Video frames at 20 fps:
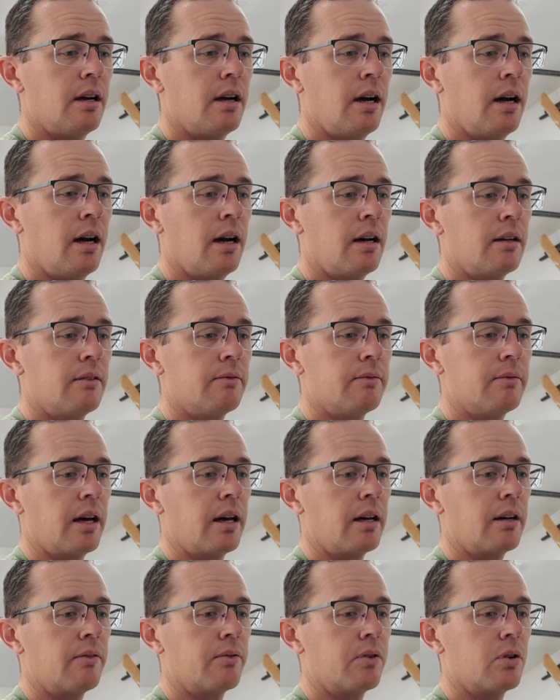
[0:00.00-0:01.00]
out of
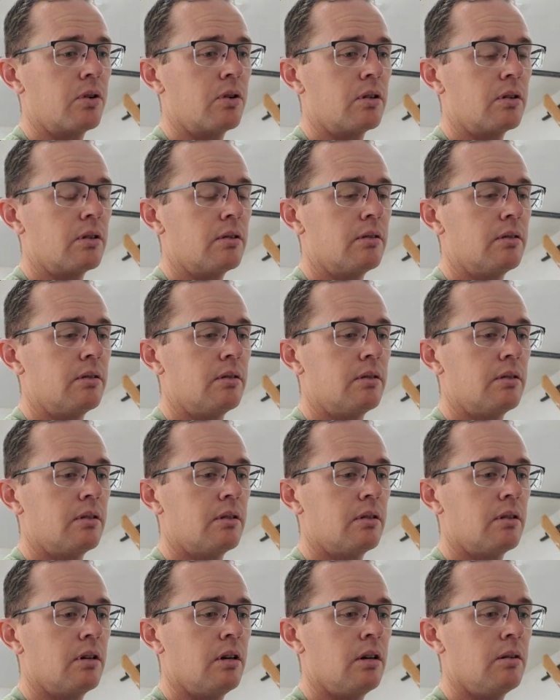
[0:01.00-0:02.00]
that inverter.
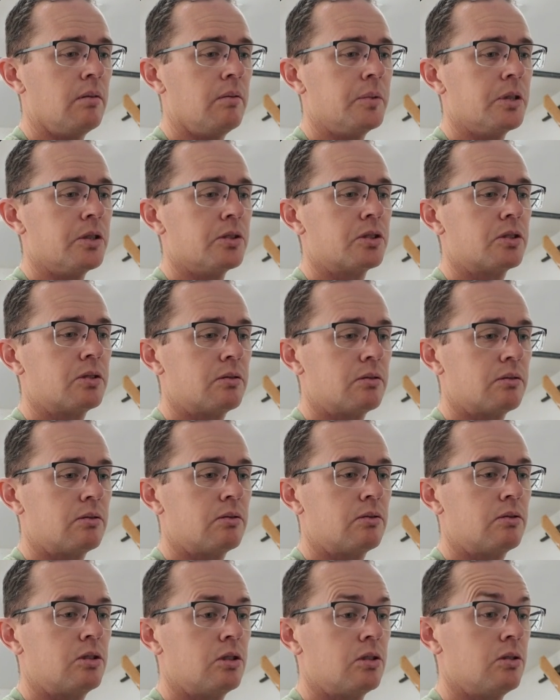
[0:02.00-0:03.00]
Almost
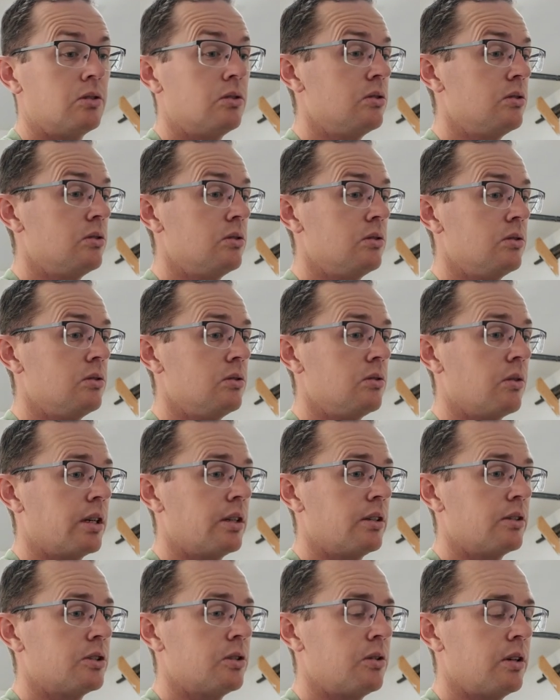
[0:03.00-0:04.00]
two, do I
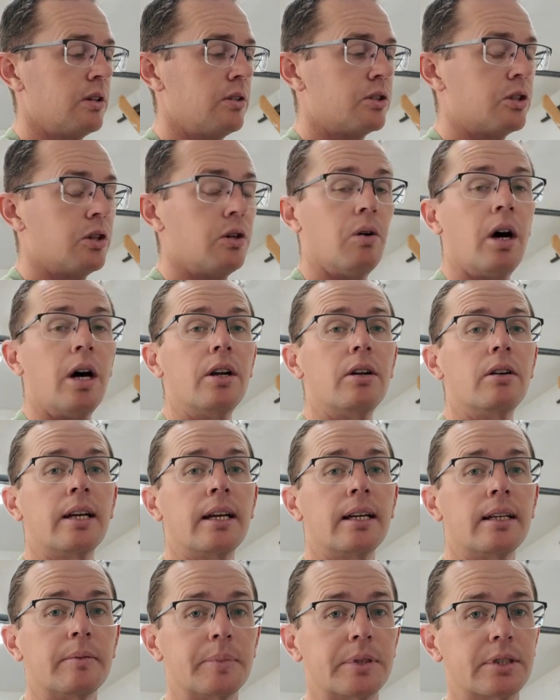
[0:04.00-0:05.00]
hear 200? 200
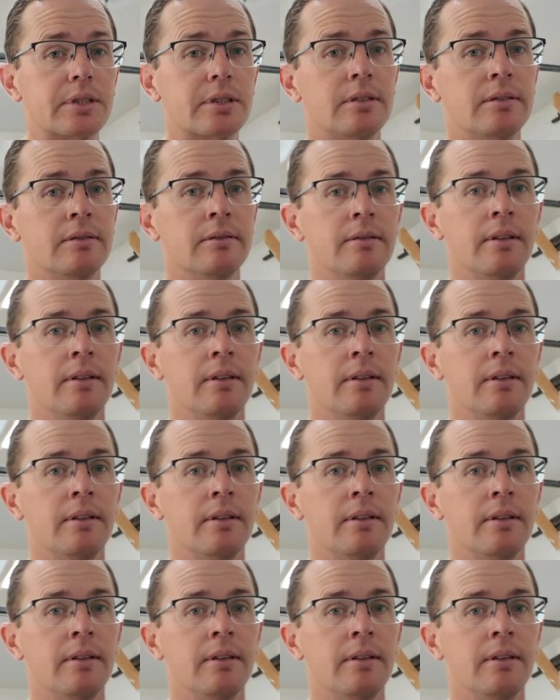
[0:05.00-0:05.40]
amps.